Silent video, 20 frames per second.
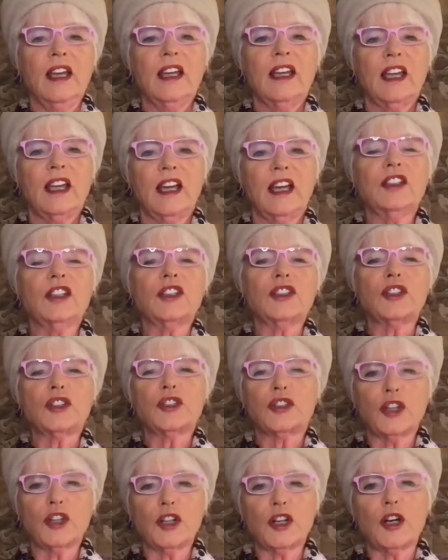can
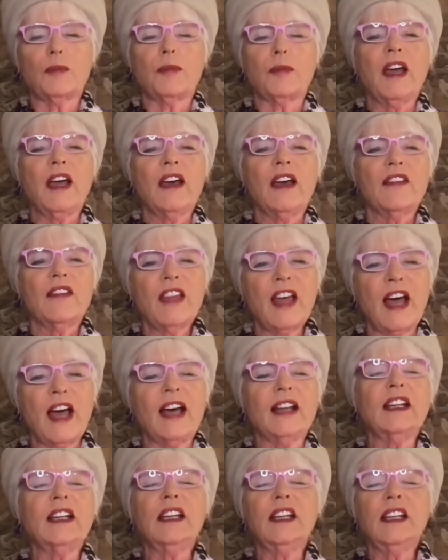disturb
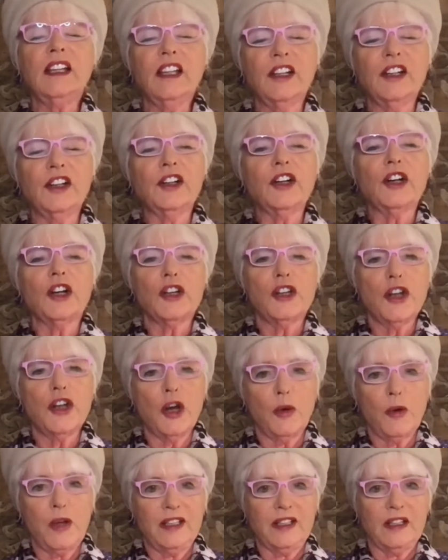that inner
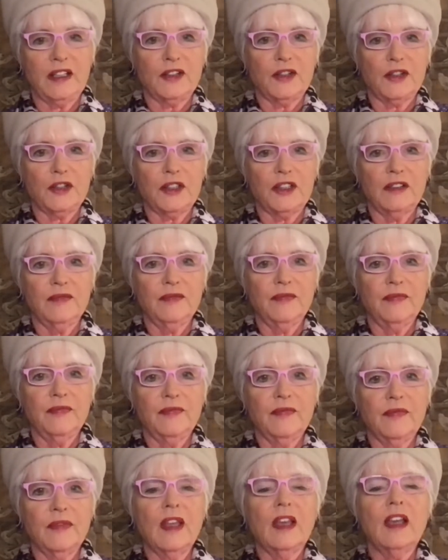knowingness.
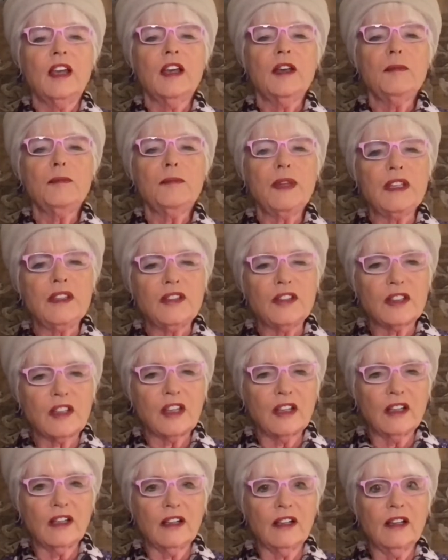Be
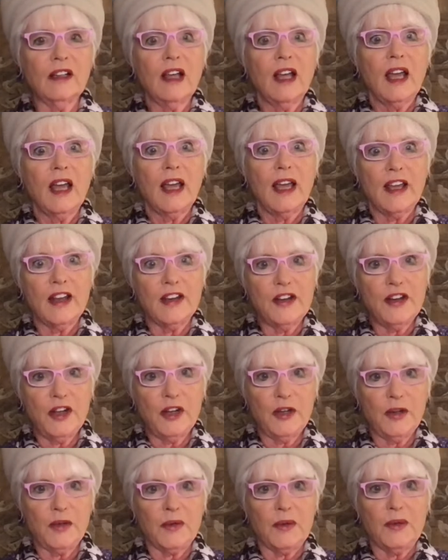still and
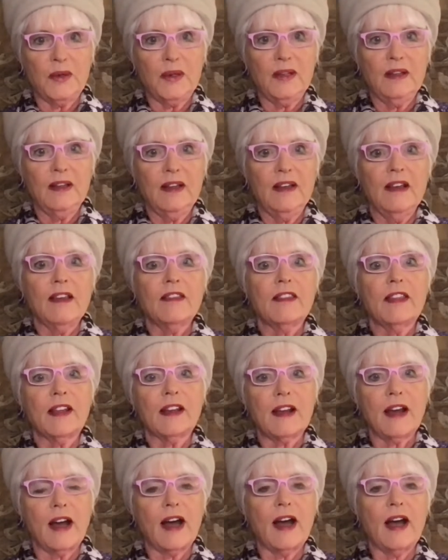know
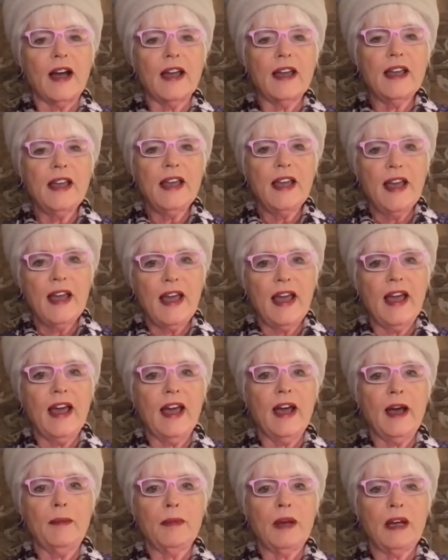that I
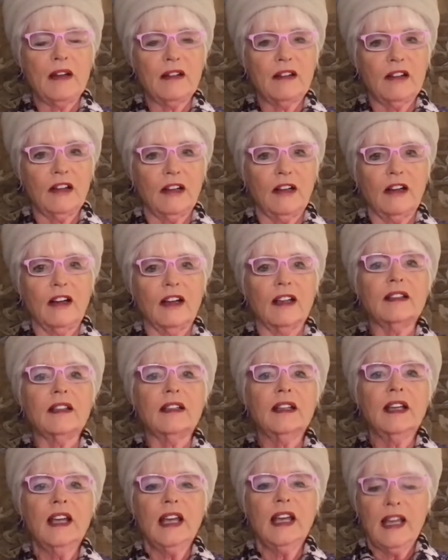am God.
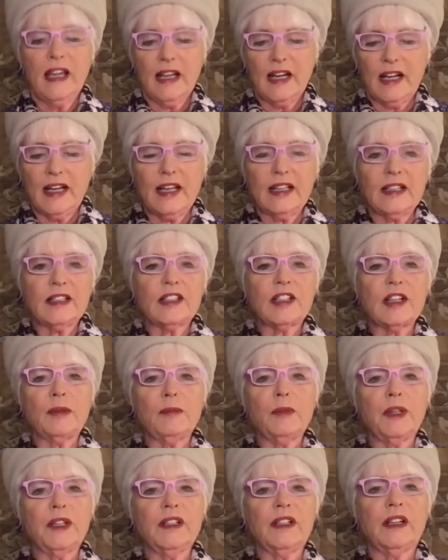And I had
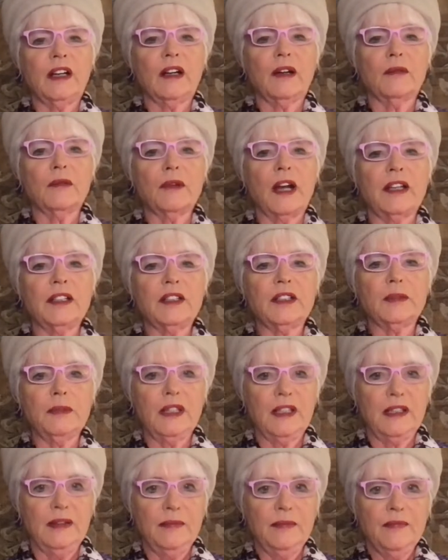someone write to
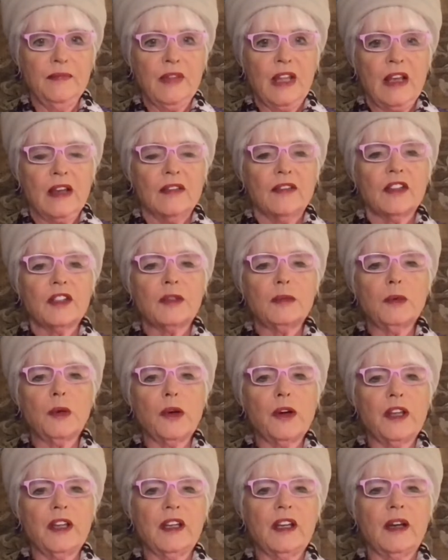me this
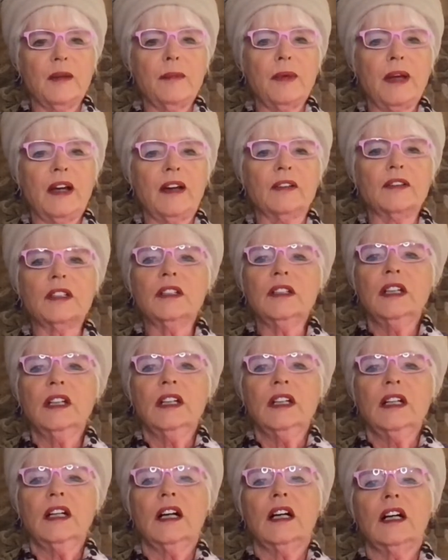morning about
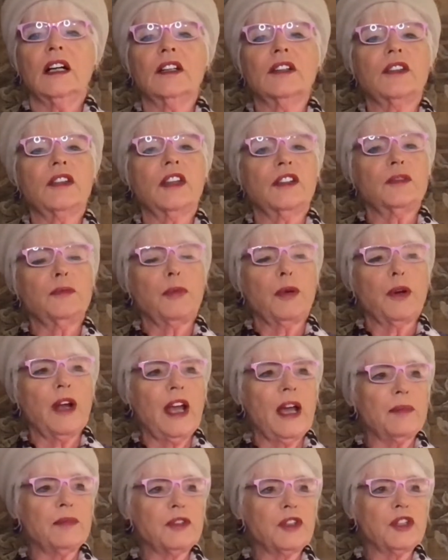that
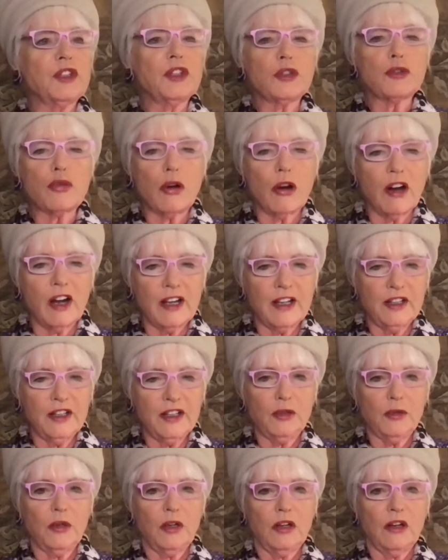perhaps she's trying
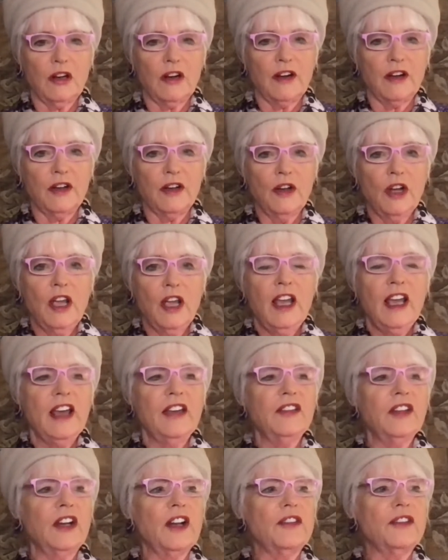too hard.
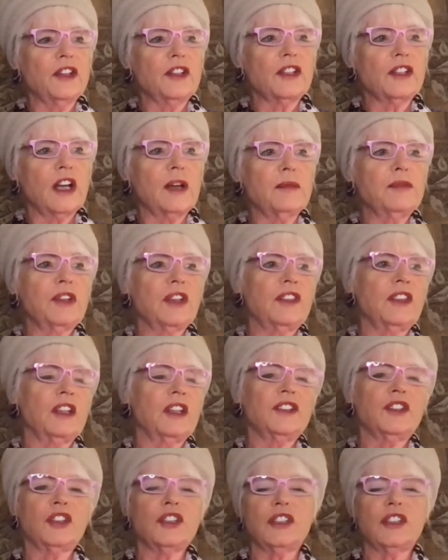And then other times she
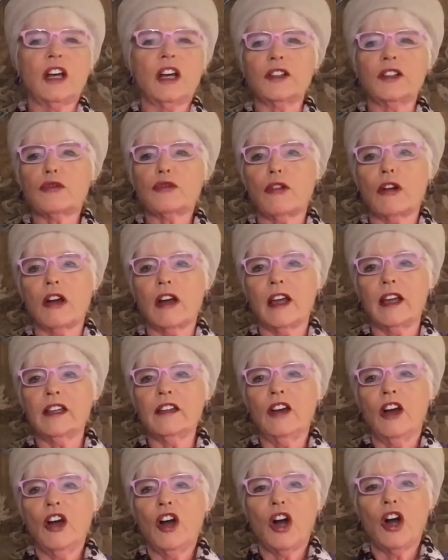thinks she's not
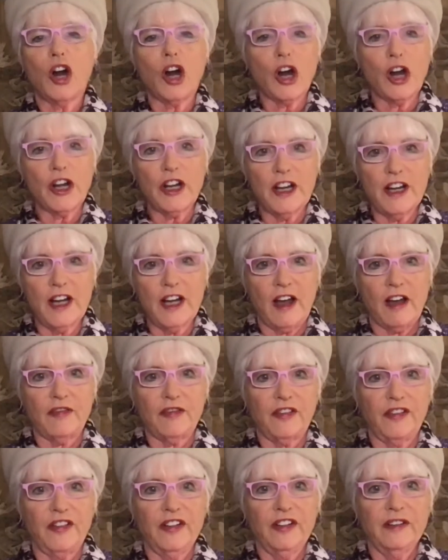trying hard
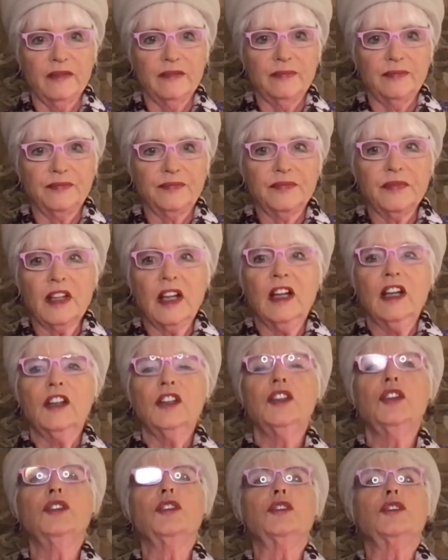enough,
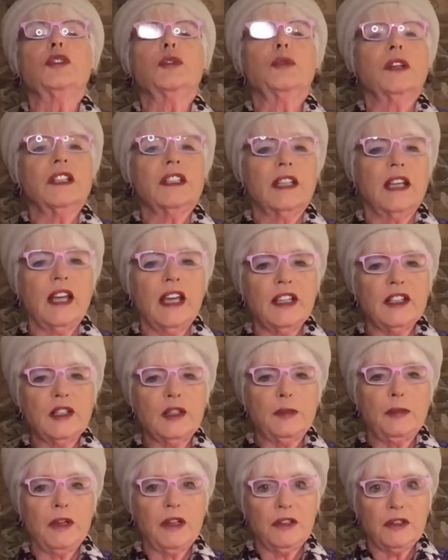to attain
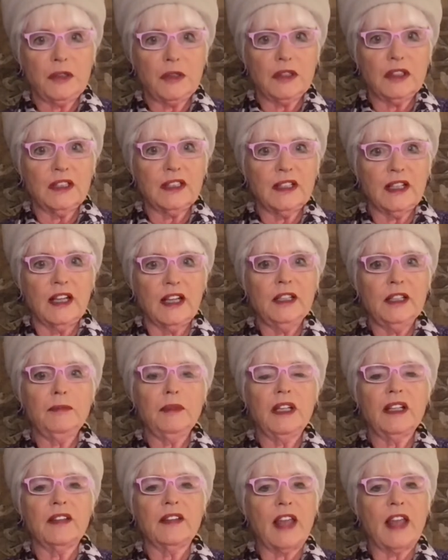spiritual
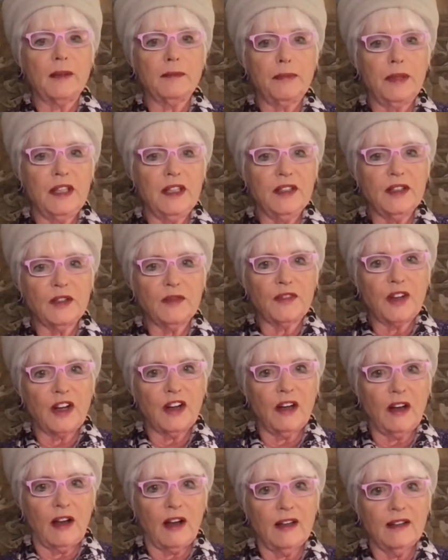enlightenment and that peace of
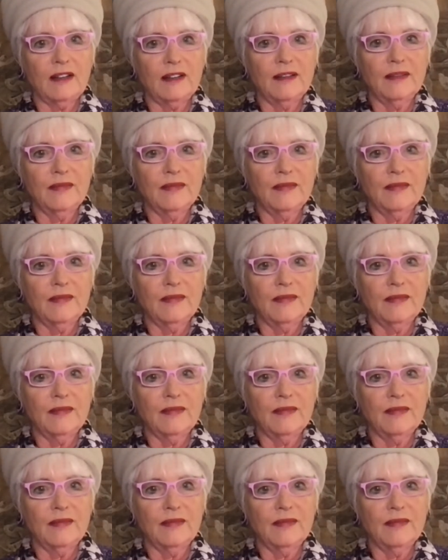God.